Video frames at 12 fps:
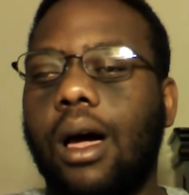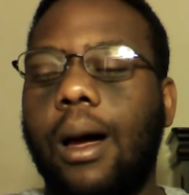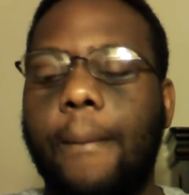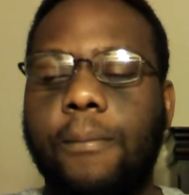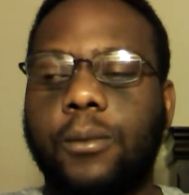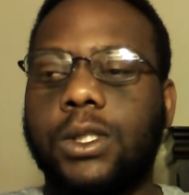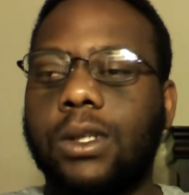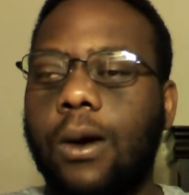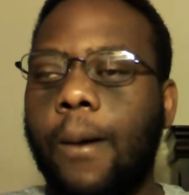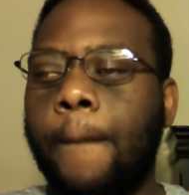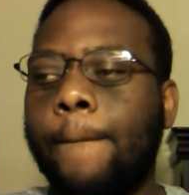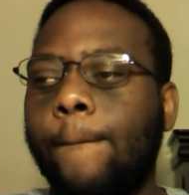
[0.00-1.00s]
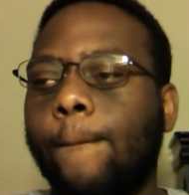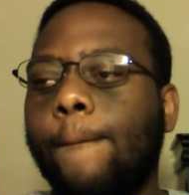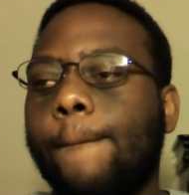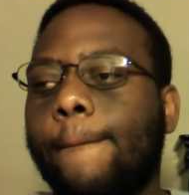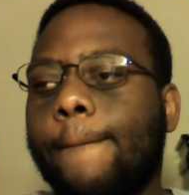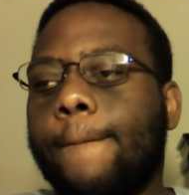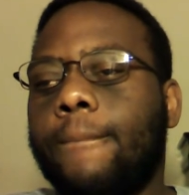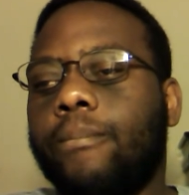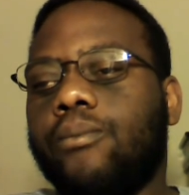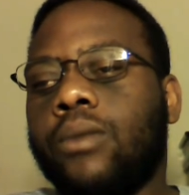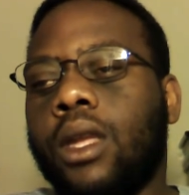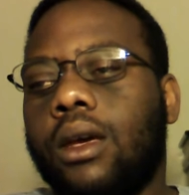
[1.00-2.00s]
Um, so
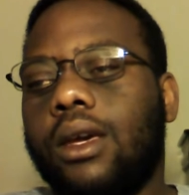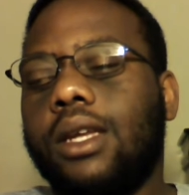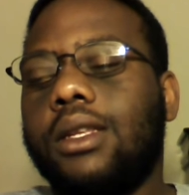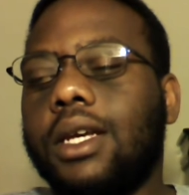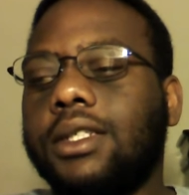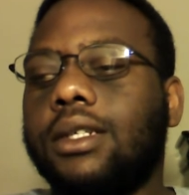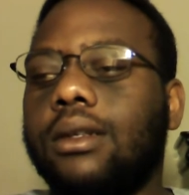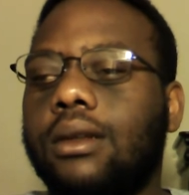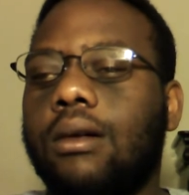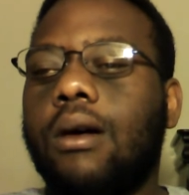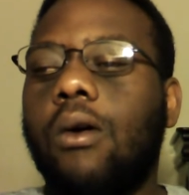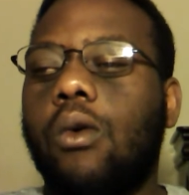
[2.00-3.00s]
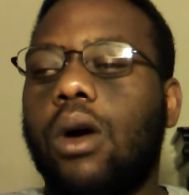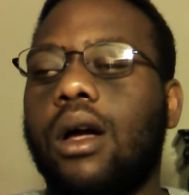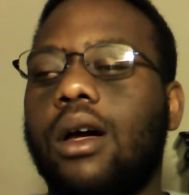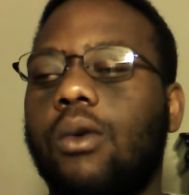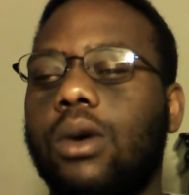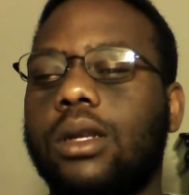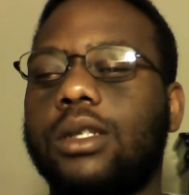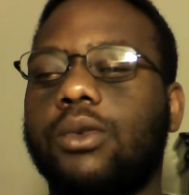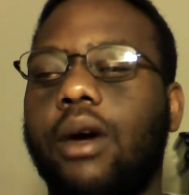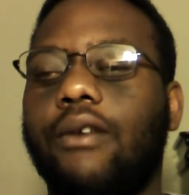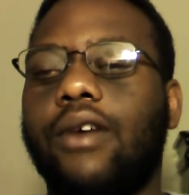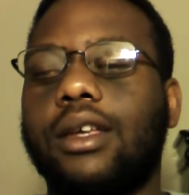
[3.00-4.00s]
he doesn't know what
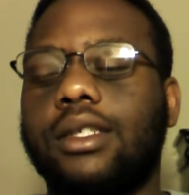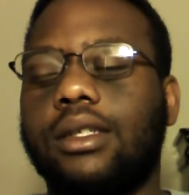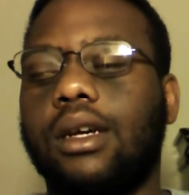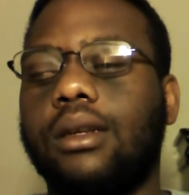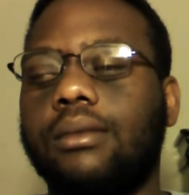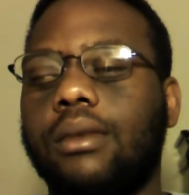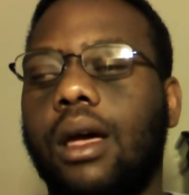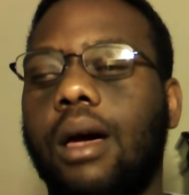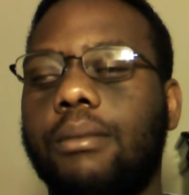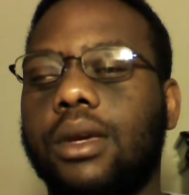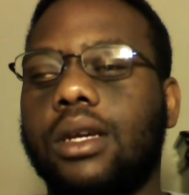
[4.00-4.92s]
his wife has done um,